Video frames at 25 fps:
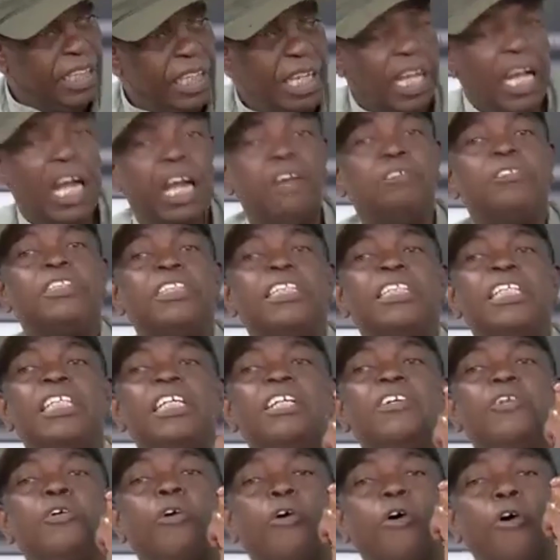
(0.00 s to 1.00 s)
I've
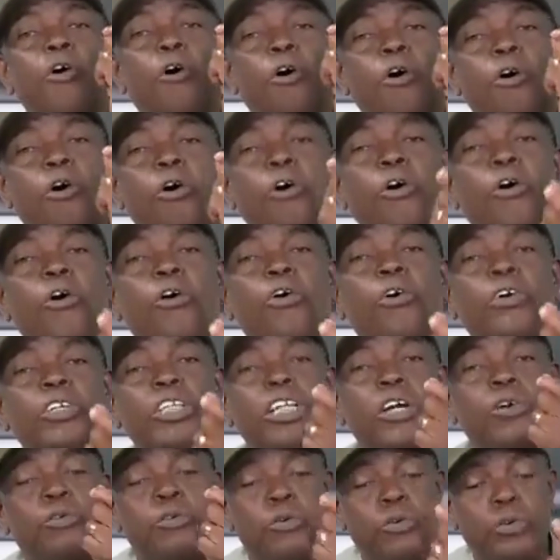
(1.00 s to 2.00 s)
seen all
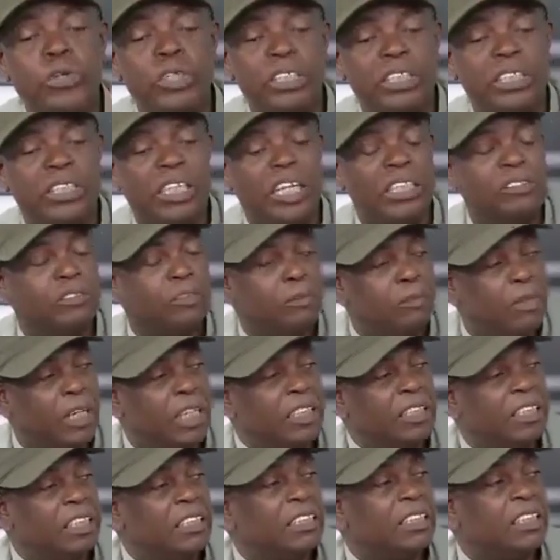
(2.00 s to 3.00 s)
the coup d'etats from
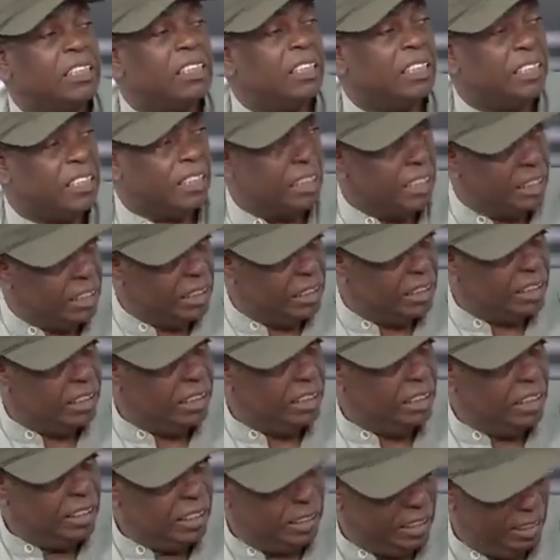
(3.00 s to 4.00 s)
1966
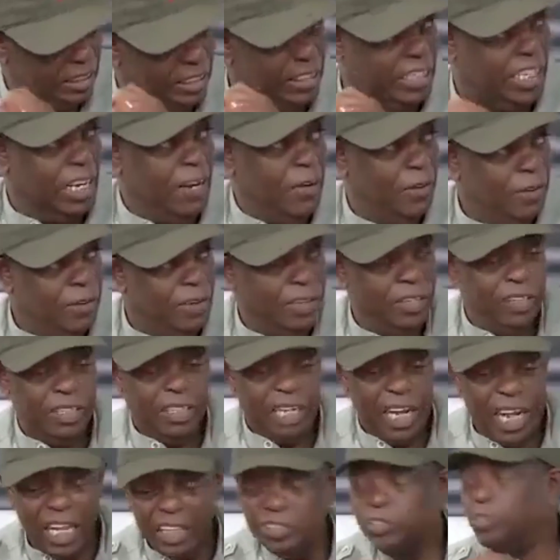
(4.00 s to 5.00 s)
till now.
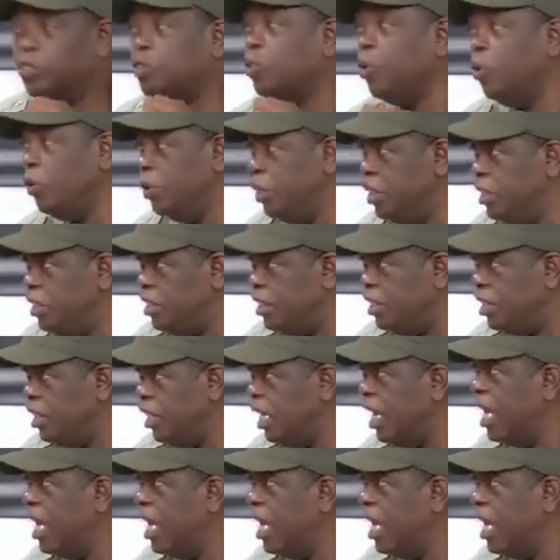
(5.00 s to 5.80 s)
I saw it.